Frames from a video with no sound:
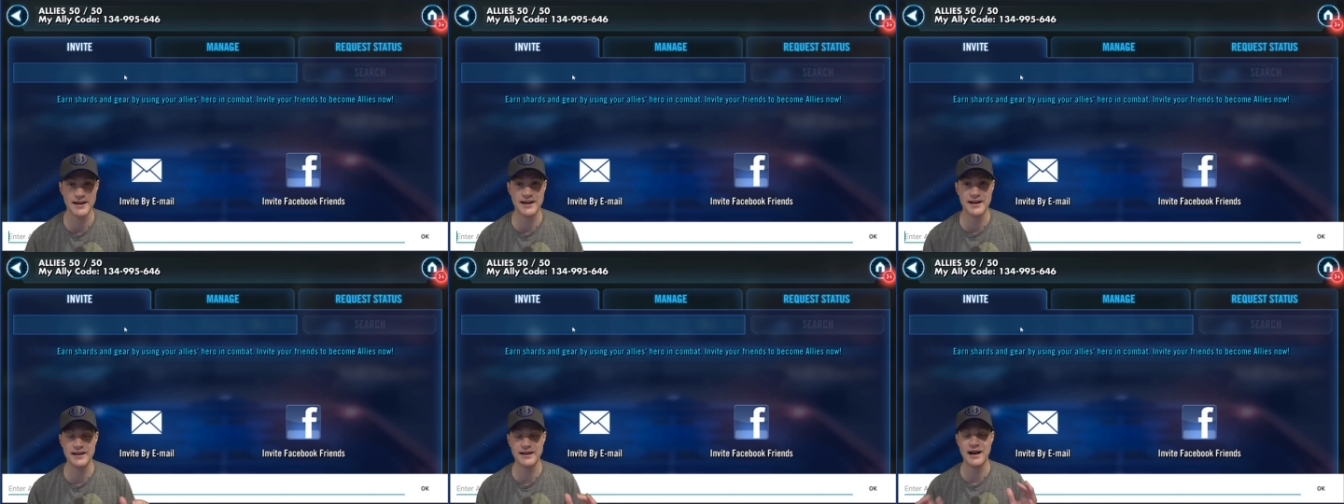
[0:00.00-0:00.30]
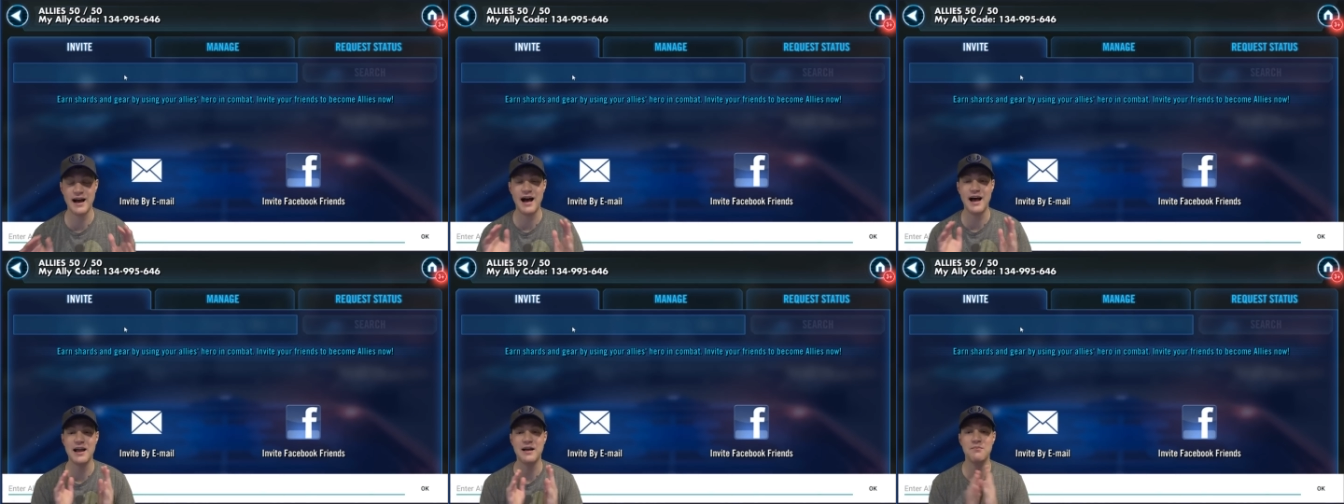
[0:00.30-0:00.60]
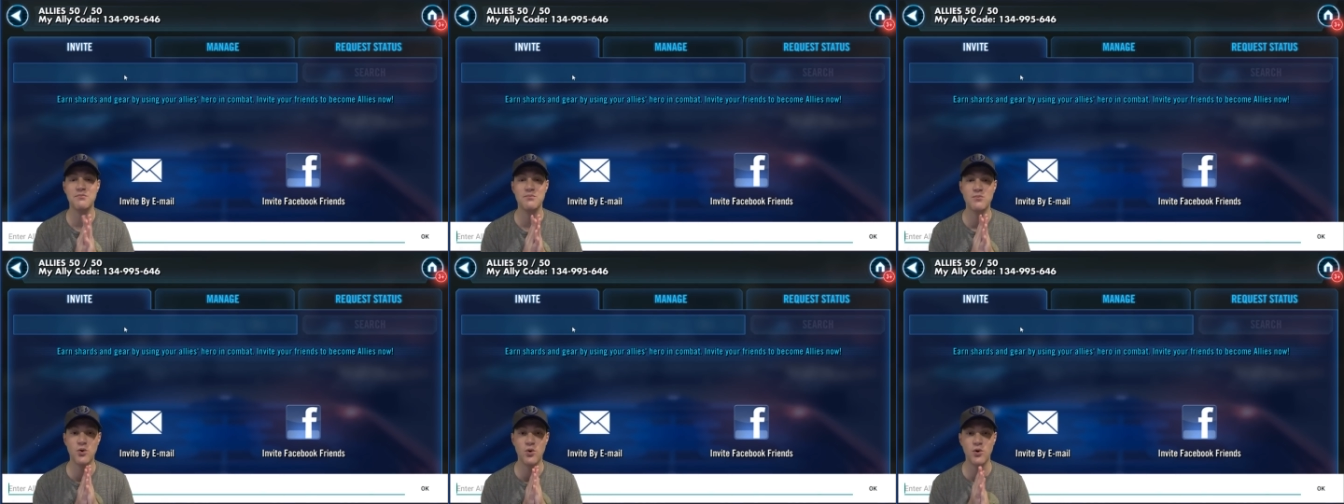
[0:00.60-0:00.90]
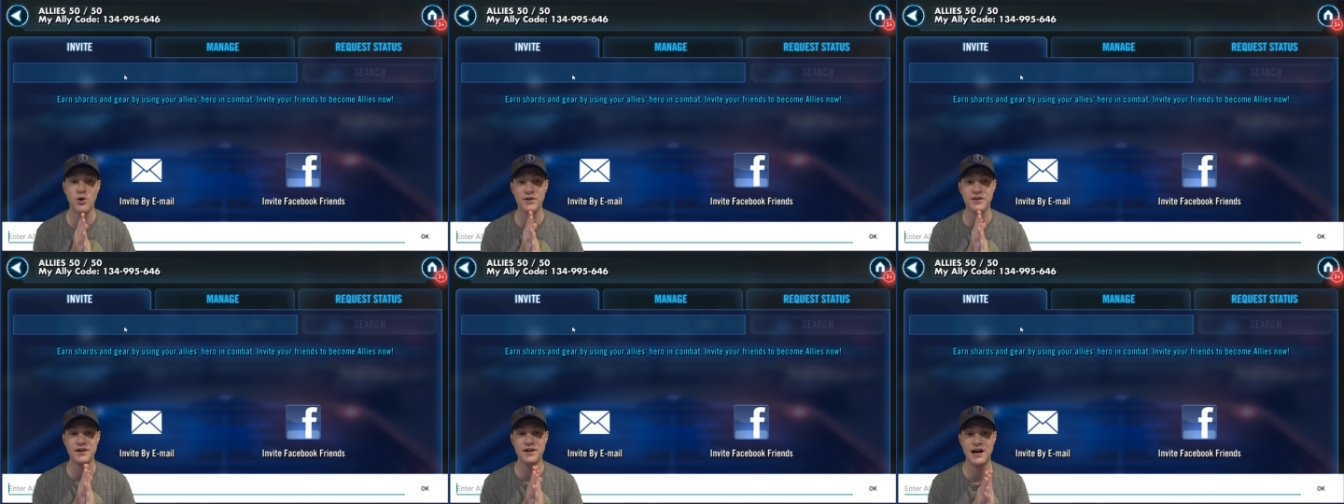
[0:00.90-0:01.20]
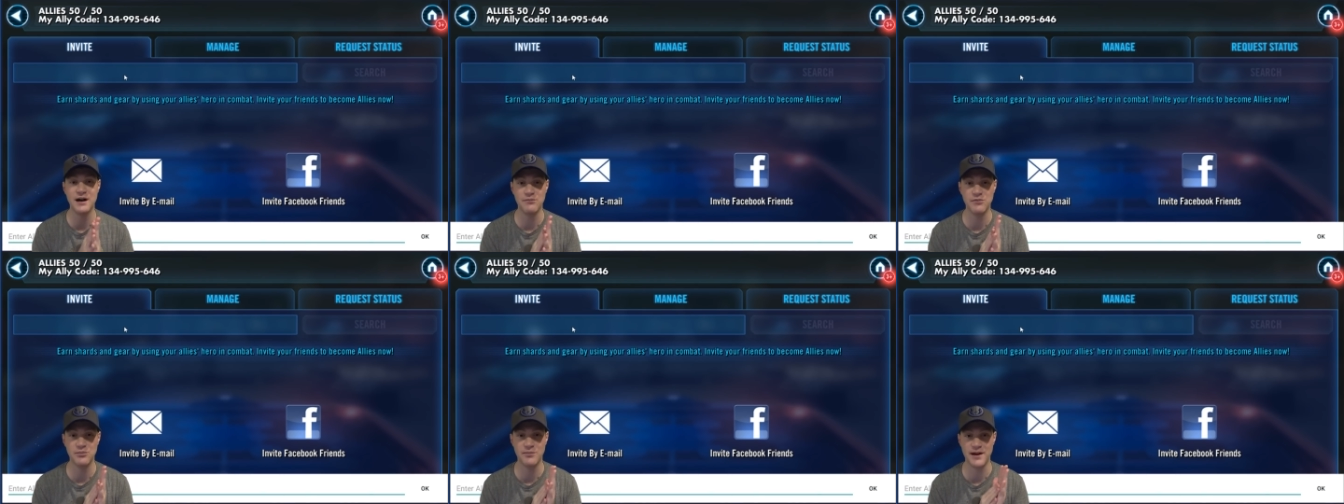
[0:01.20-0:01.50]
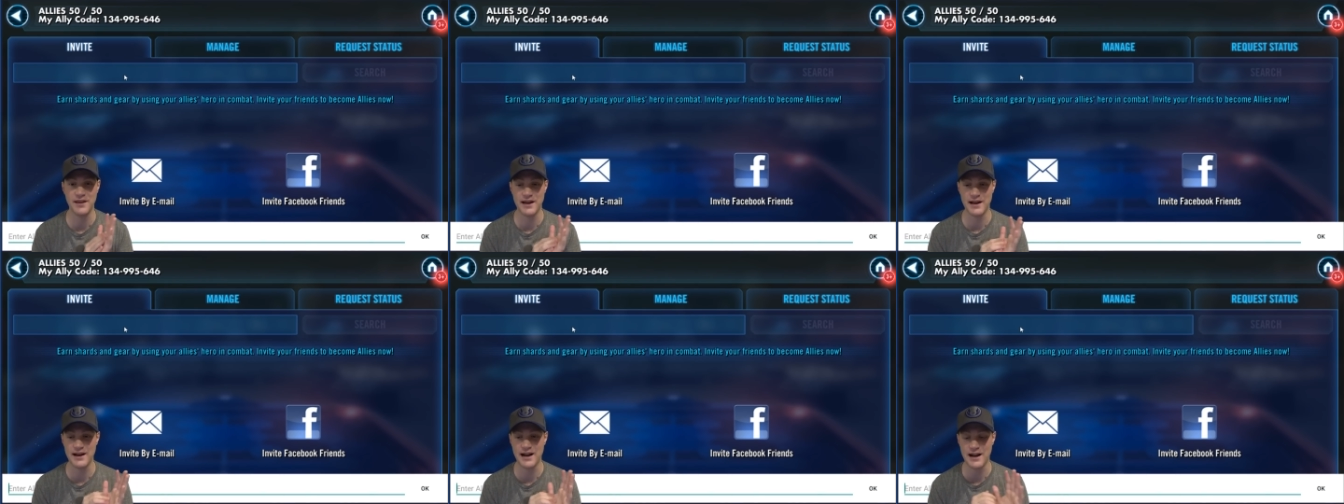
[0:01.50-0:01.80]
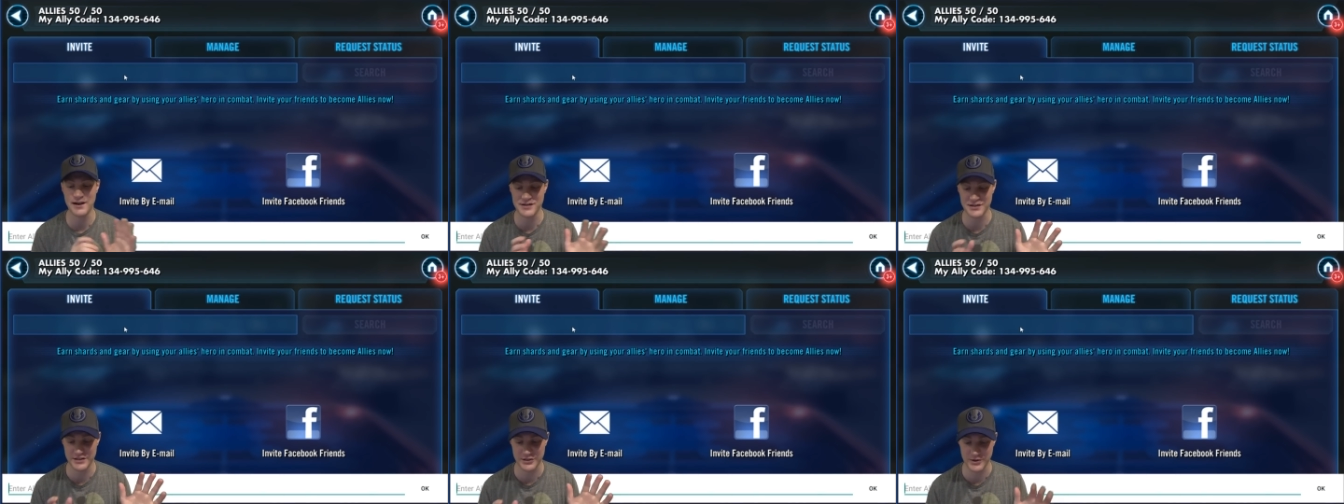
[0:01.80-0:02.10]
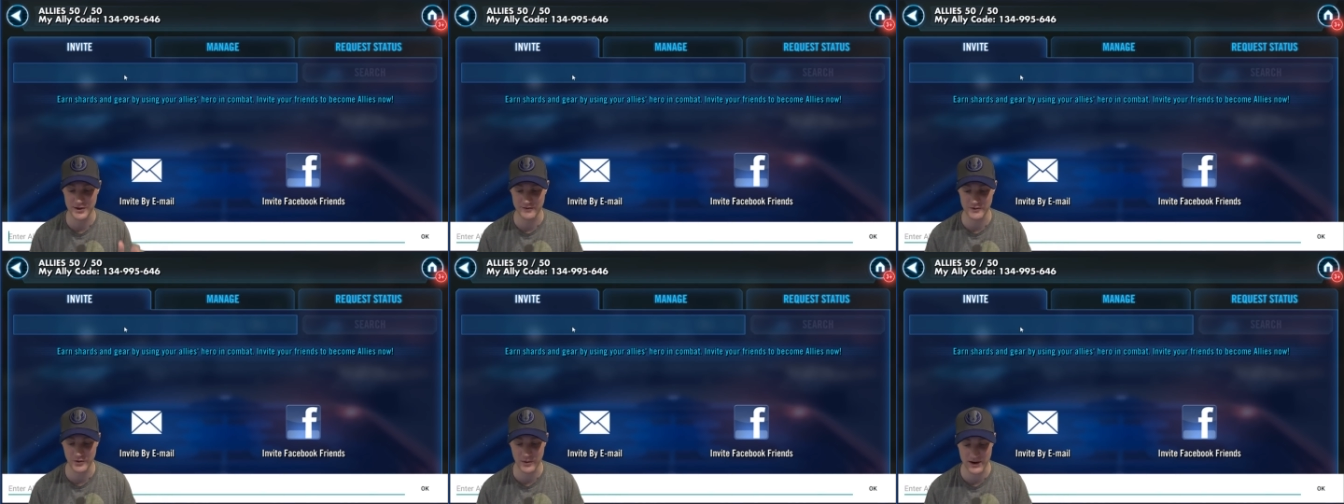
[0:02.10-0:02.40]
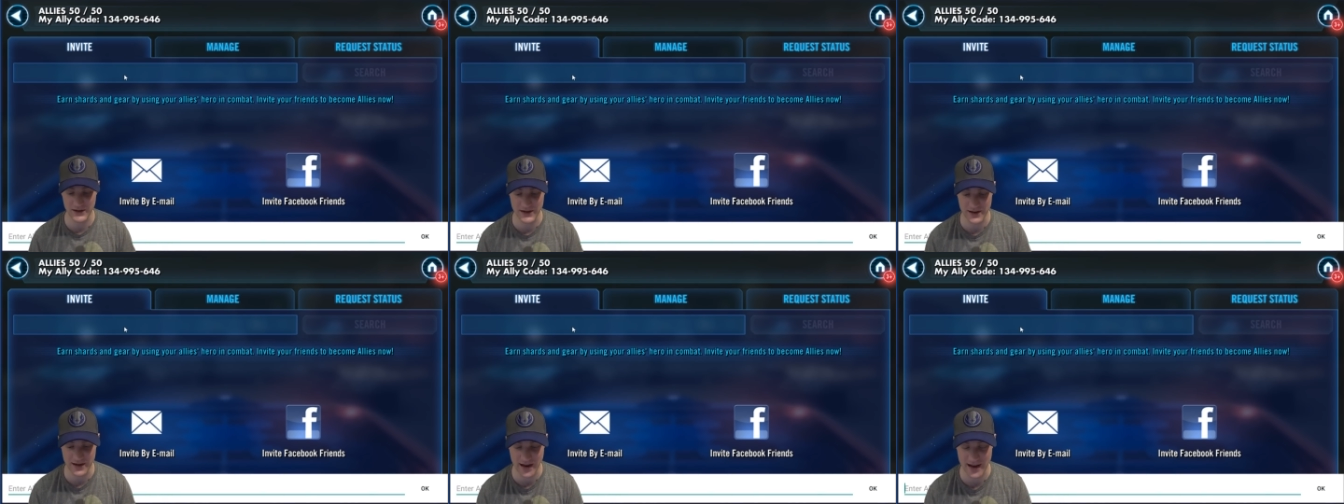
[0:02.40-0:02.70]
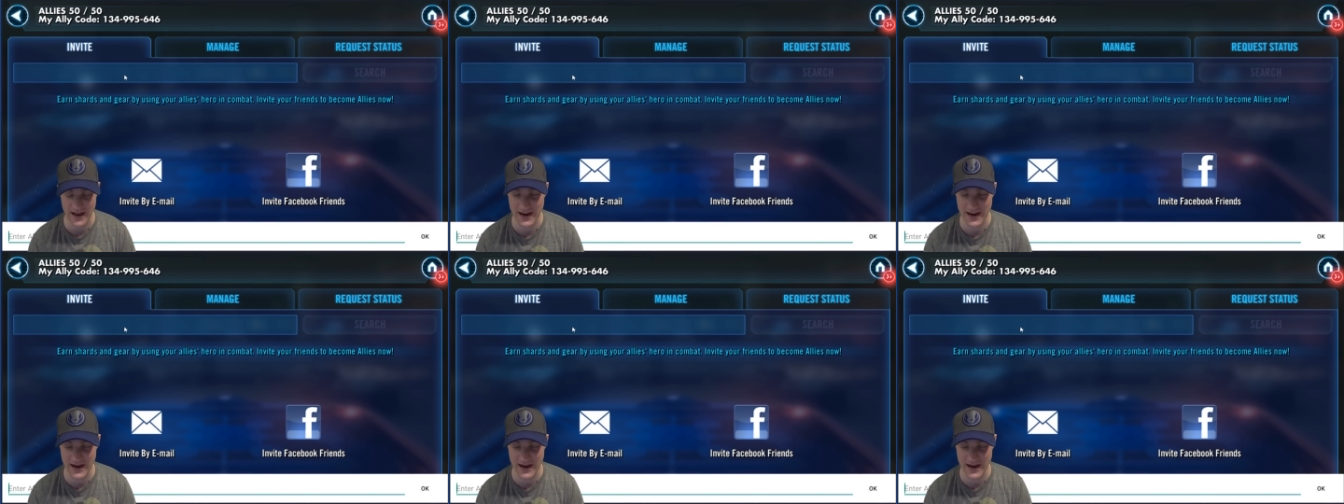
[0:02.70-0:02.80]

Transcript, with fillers: and I am more than humbled by that. Honestly, you have no idea.